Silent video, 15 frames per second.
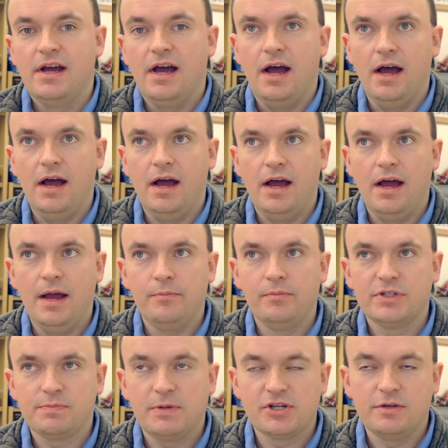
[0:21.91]

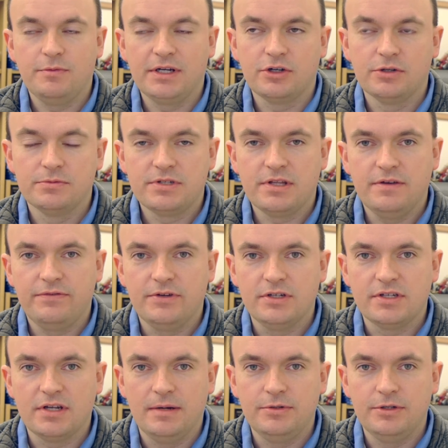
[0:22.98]
especially when it comes to their
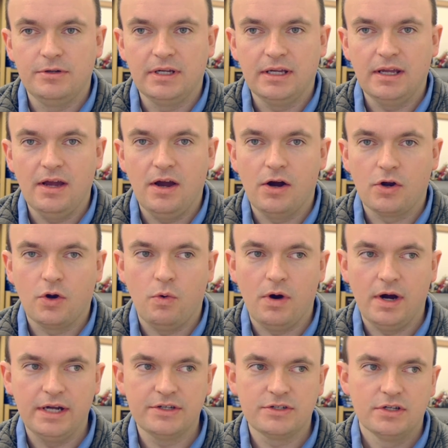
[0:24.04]
first time doing it, are
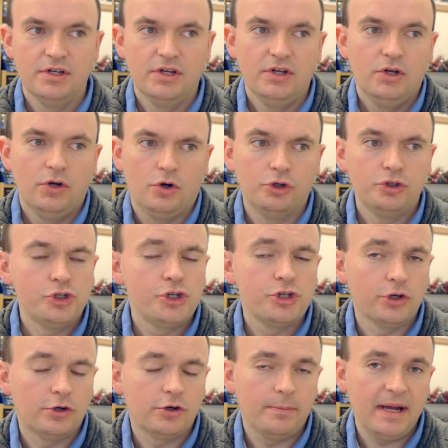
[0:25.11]
quite
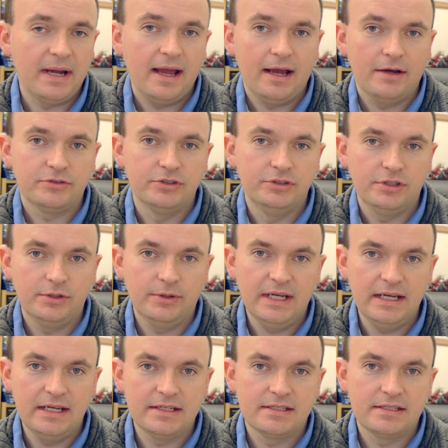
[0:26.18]
unsure about how to do
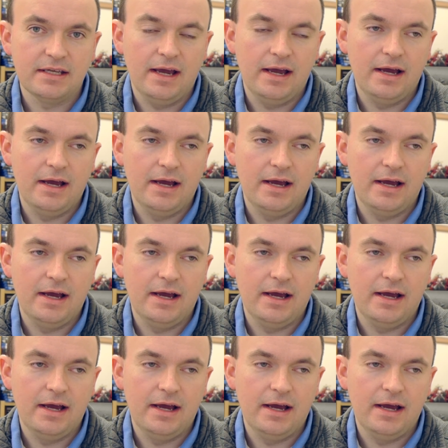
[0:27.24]
it,